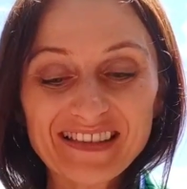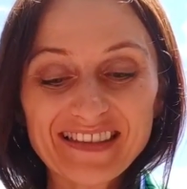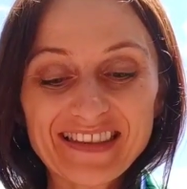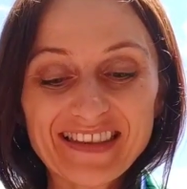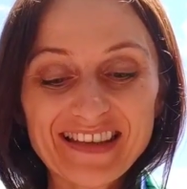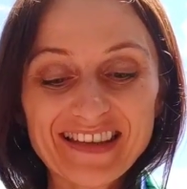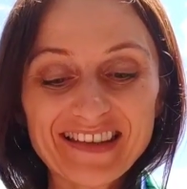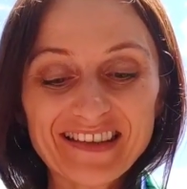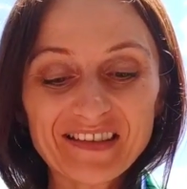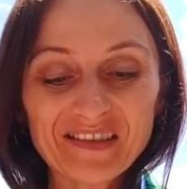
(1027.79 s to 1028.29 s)

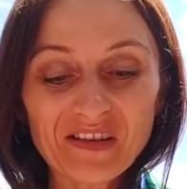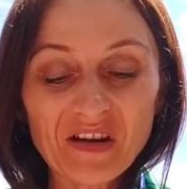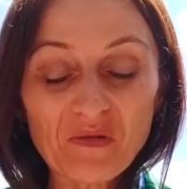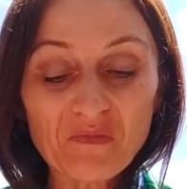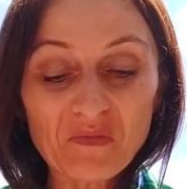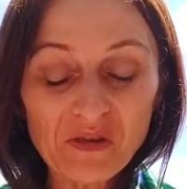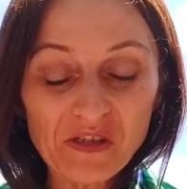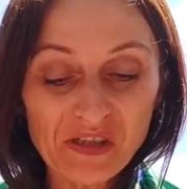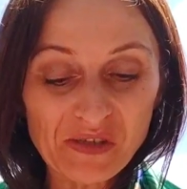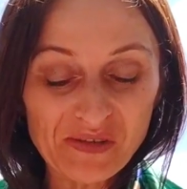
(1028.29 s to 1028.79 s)
The
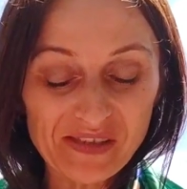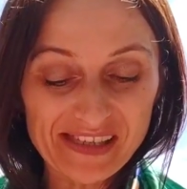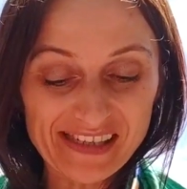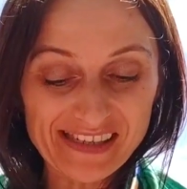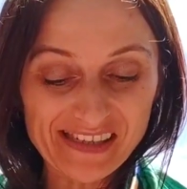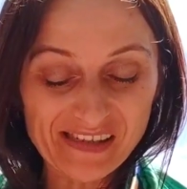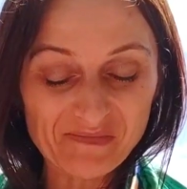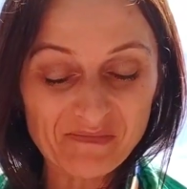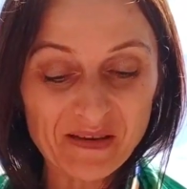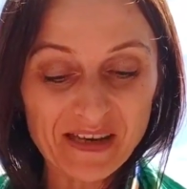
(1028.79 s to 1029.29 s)
opportunity
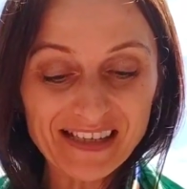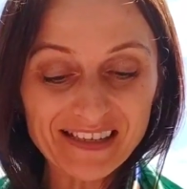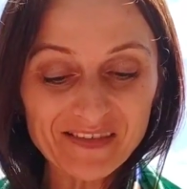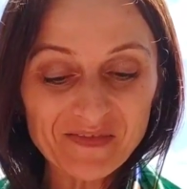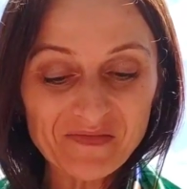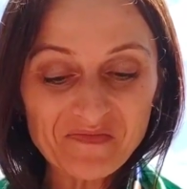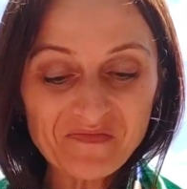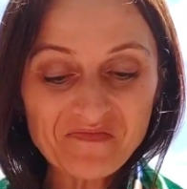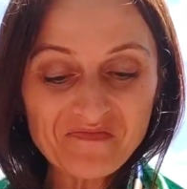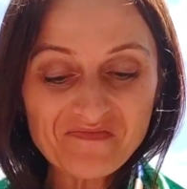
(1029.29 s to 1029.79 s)
is big,
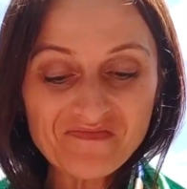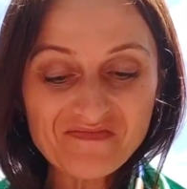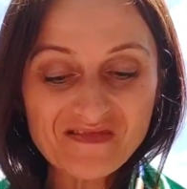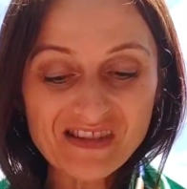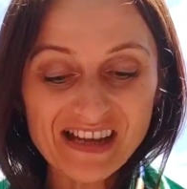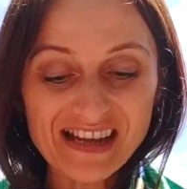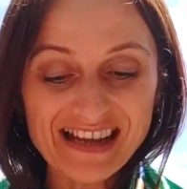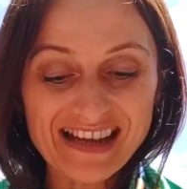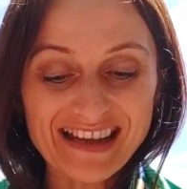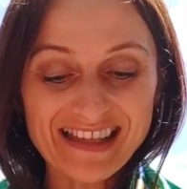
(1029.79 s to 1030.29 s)

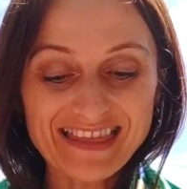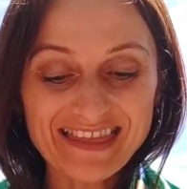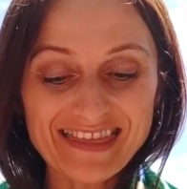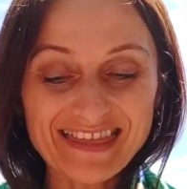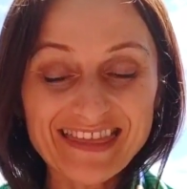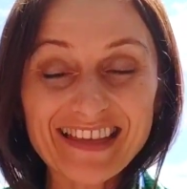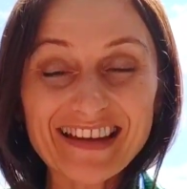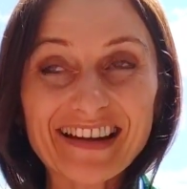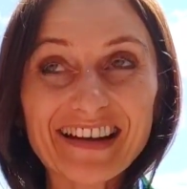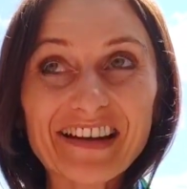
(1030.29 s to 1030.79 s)
and
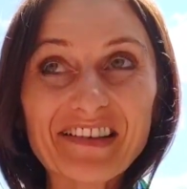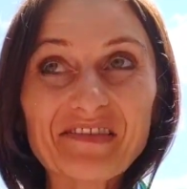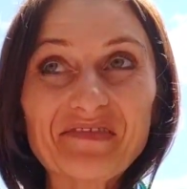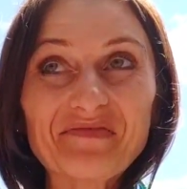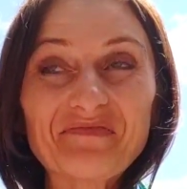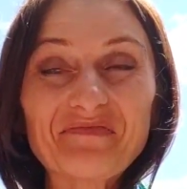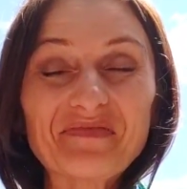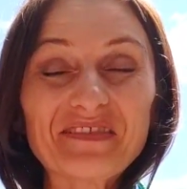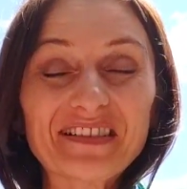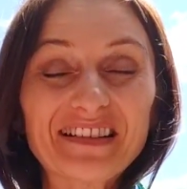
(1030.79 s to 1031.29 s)

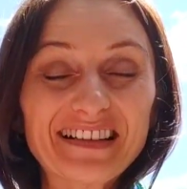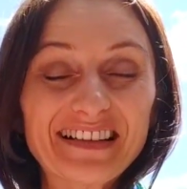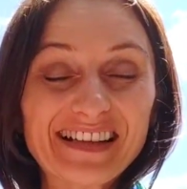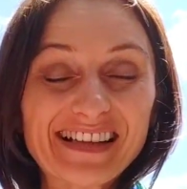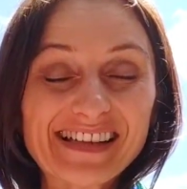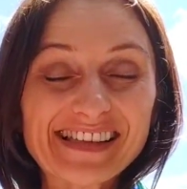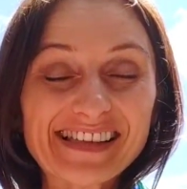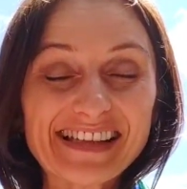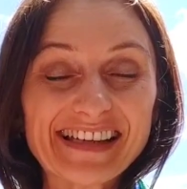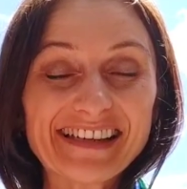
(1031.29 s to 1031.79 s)
I'm
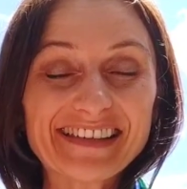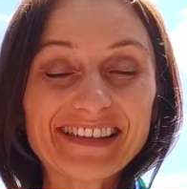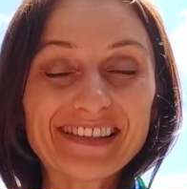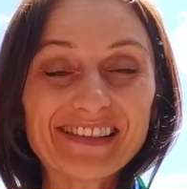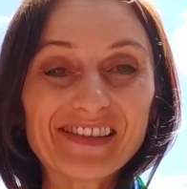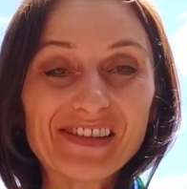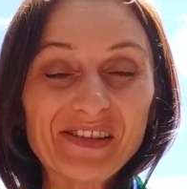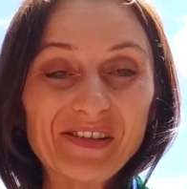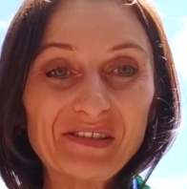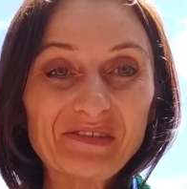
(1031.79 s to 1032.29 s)
excited
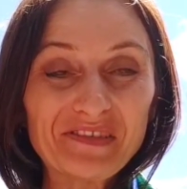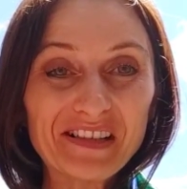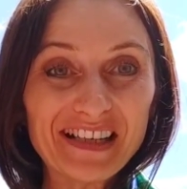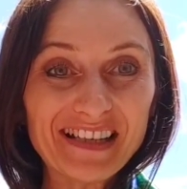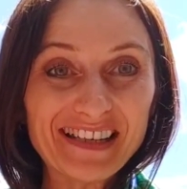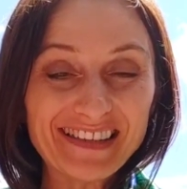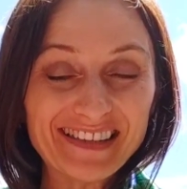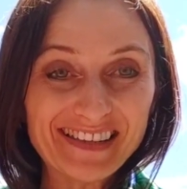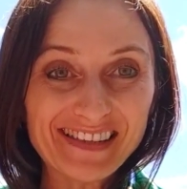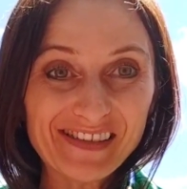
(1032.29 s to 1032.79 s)
to
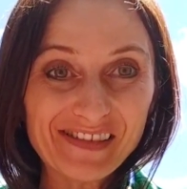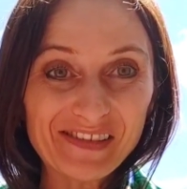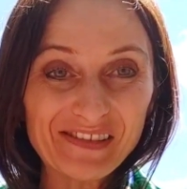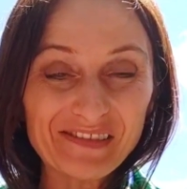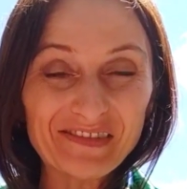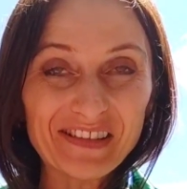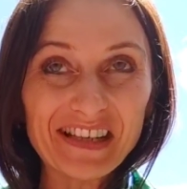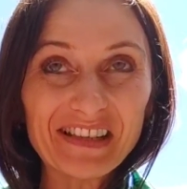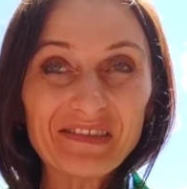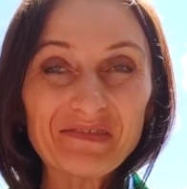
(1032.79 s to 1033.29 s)

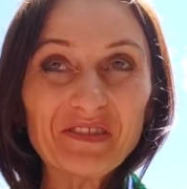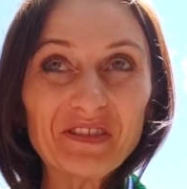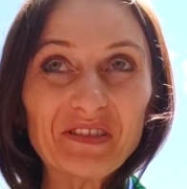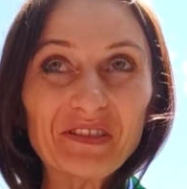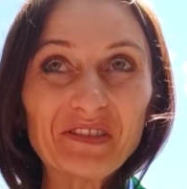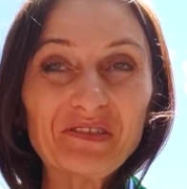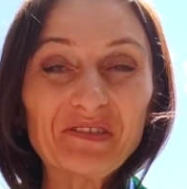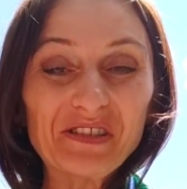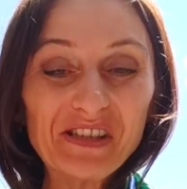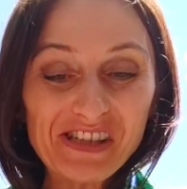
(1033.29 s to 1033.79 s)
invite more
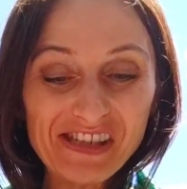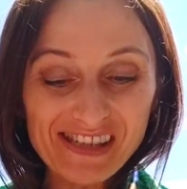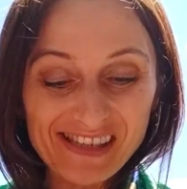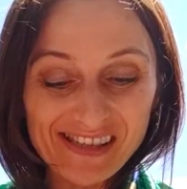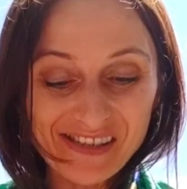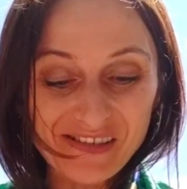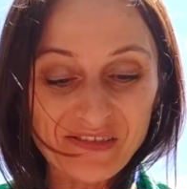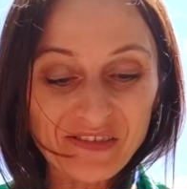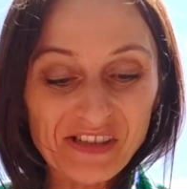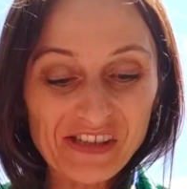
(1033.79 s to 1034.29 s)
gorgeous,
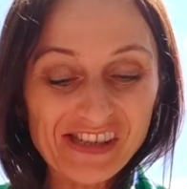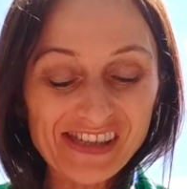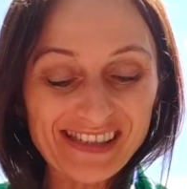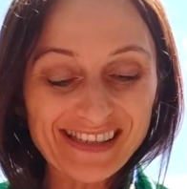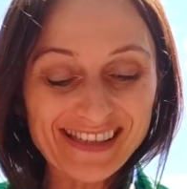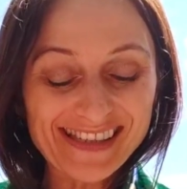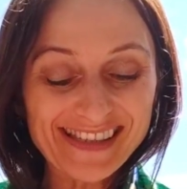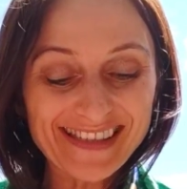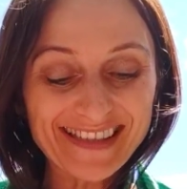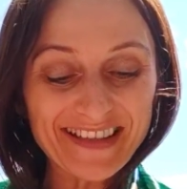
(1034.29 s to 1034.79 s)

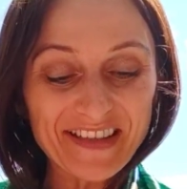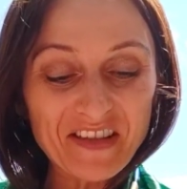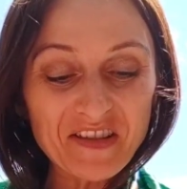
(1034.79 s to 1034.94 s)
conscious